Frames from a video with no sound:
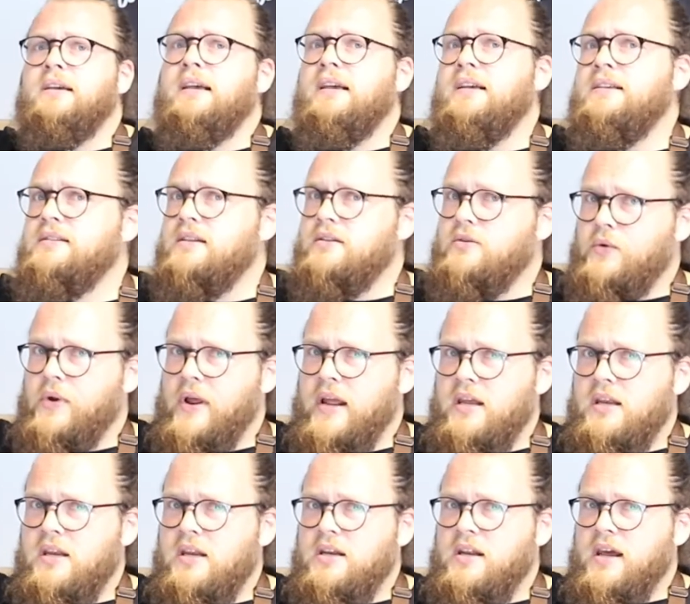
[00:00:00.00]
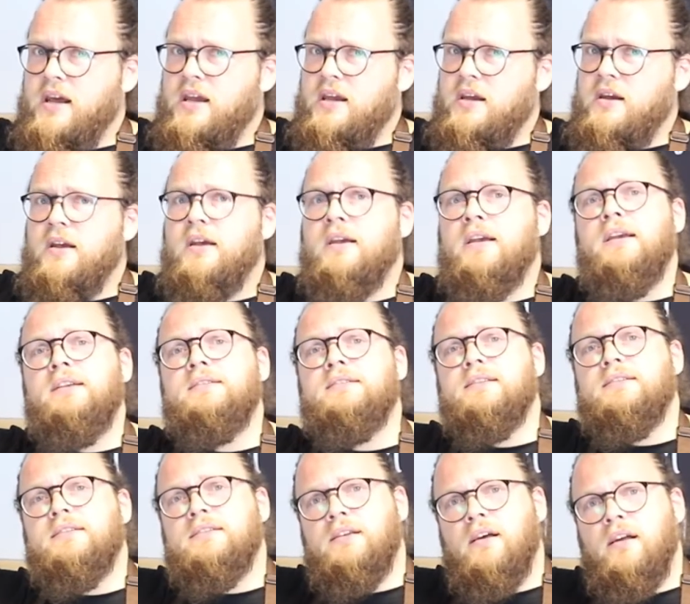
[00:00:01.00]
Is it rainy day? Is
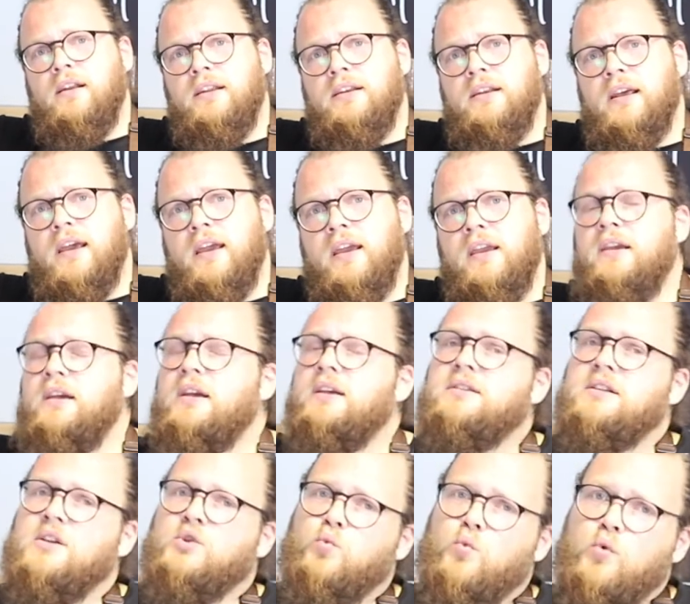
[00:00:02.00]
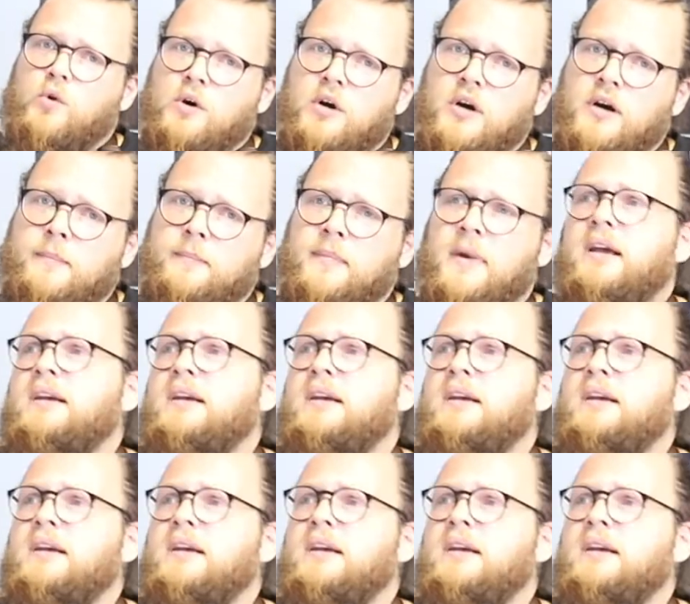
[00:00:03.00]
it sunny day? Is it warm?